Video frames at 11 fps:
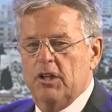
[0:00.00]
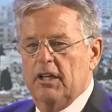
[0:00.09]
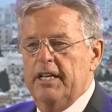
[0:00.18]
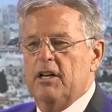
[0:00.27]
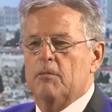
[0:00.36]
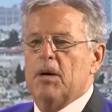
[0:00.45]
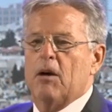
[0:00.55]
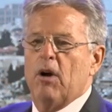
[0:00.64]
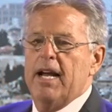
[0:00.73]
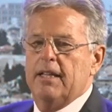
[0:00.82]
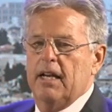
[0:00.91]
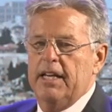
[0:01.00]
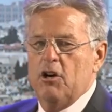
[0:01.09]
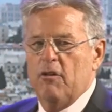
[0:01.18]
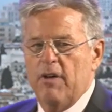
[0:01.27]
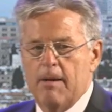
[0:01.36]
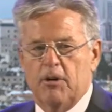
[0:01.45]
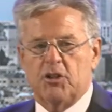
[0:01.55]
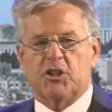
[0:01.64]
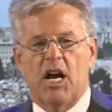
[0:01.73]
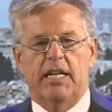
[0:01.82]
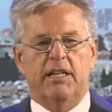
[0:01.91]
the leader of Bahrain, the leader of Emirates
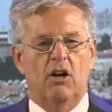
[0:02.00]
signed